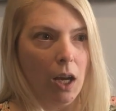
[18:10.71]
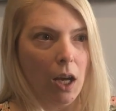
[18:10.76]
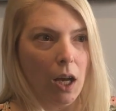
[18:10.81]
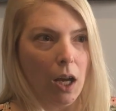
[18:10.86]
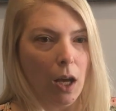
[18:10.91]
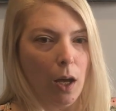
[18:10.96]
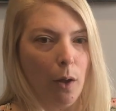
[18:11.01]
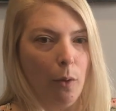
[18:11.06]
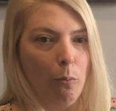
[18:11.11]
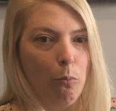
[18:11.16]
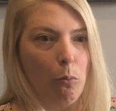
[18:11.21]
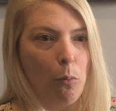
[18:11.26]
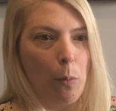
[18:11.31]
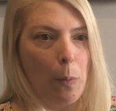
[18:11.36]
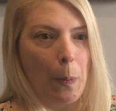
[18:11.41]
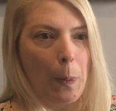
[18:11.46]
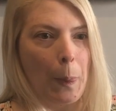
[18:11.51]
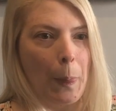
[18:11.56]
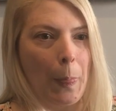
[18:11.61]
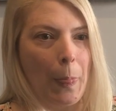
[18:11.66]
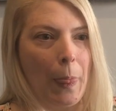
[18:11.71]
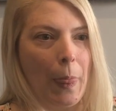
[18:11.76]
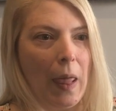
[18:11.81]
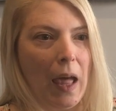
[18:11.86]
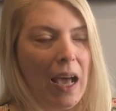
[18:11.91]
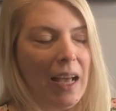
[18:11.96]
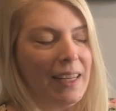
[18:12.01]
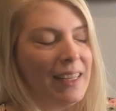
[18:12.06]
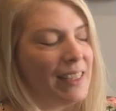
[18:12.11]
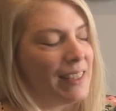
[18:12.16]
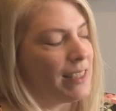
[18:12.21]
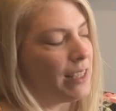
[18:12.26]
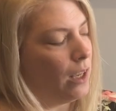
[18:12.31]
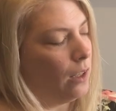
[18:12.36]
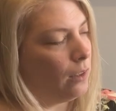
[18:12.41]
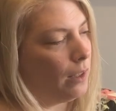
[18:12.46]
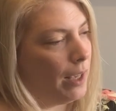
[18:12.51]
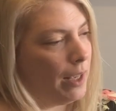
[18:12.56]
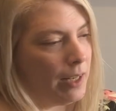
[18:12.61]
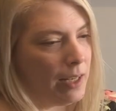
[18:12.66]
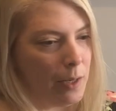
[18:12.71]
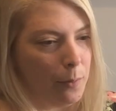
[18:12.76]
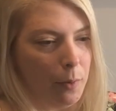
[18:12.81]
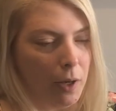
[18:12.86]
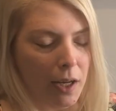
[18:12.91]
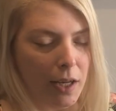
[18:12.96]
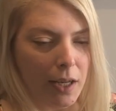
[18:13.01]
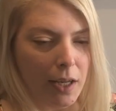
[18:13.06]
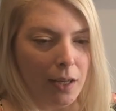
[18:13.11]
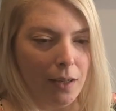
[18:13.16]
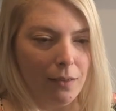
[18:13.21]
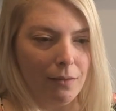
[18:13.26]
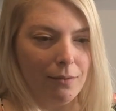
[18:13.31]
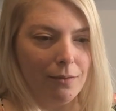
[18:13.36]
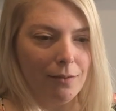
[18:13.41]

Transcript: I didn't tell anybody.